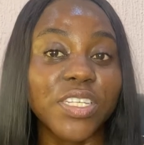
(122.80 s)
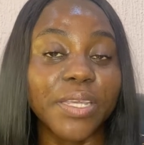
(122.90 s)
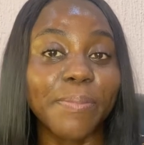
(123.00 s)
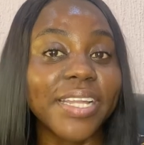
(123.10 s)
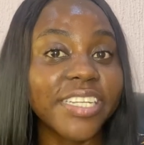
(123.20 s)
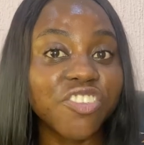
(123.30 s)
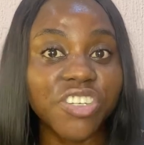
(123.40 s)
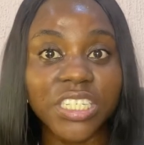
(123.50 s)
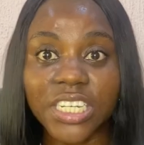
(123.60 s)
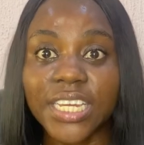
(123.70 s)
the mandatory
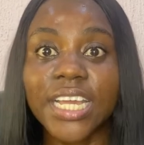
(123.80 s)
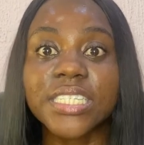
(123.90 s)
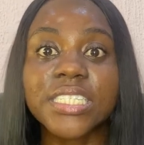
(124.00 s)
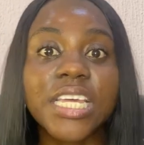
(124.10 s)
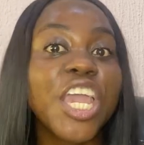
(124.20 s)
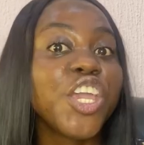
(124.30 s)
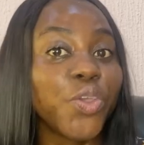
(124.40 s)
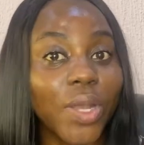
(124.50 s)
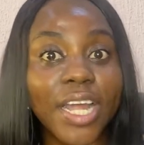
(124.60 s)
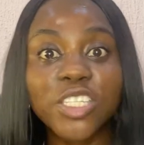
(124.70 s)
dinners, you
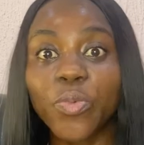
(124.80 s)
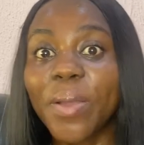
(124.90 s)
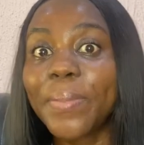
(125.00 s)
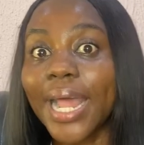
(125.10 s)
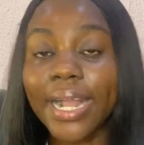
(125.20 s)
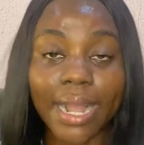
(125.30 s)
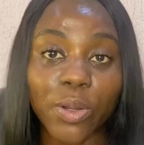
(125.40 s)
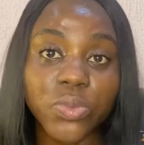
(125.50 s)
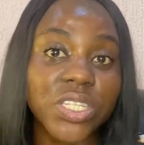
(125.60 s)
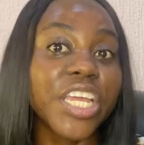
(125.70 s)
can't wear black
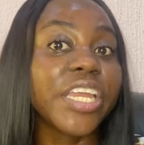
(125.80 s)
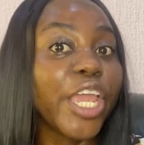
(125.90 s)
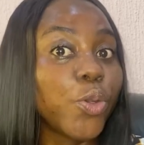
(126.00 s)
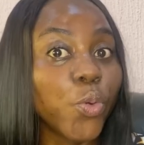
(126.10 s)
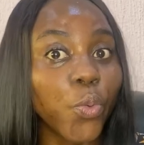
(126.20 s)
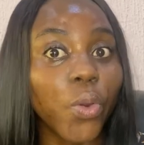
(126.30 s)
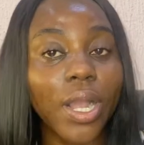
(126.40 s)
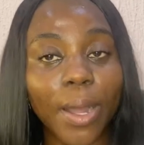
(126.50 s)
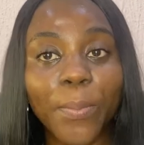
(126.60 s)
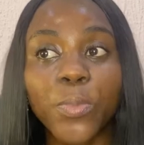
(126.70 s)
gowns in Enugu
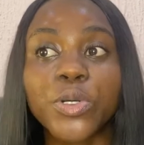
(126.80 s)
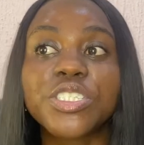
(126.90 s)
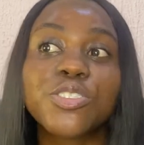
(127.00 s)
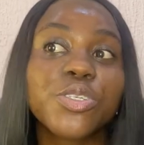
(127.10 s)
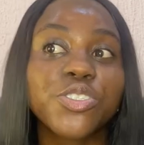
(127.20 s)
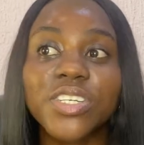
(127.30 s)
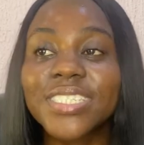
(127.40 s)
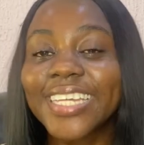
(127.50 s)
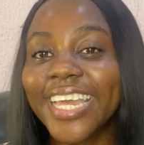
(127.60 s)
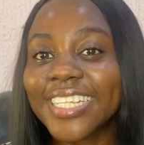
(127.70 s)
campus. So
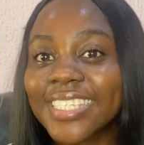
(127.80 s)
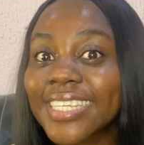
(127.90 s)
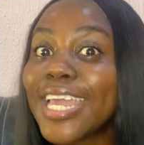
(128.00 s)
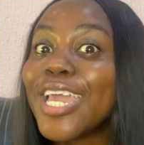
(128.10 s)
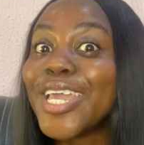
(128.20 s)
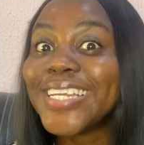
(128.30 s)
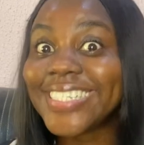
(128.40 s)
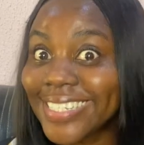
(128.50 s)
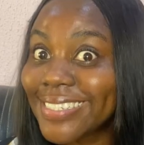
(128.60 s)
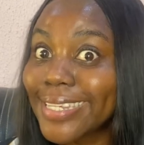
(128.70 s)
just get
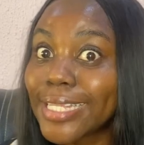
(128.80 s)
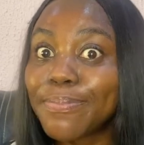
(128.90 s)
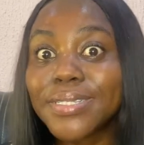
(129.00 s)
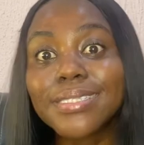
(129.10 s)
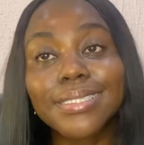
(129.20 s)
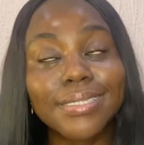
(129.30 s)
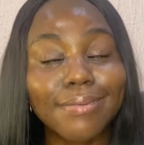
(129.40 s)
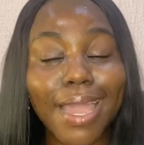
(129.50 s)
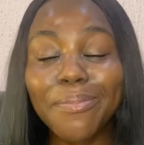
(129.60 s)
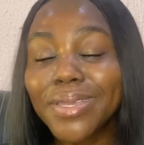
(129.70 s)
decent, please.
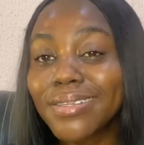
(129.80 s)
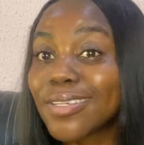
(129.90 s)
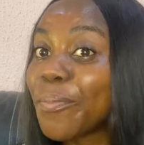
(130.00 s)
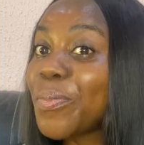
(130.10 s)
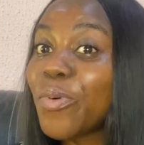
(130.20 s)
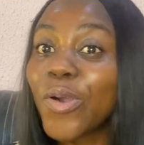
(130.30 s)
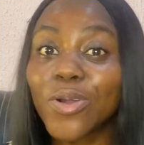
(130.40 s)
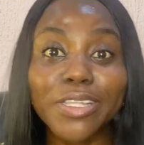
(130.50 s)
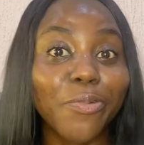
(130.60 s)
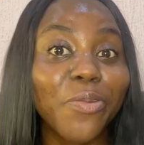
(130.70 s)
I mean, some people
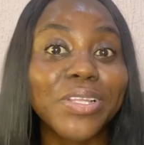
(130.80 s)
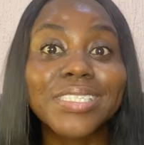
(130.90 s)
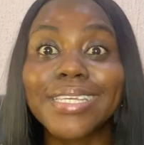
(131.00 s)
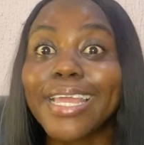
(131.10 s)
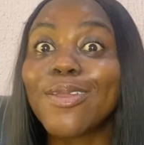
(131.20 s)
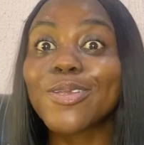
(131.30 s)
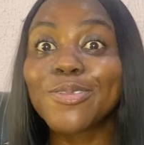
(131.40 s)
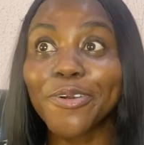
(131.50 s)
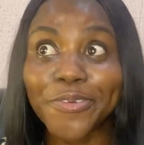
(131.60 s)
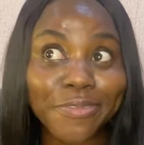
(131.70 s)
got away with a lot
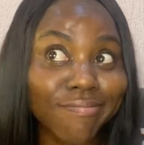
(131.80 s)
of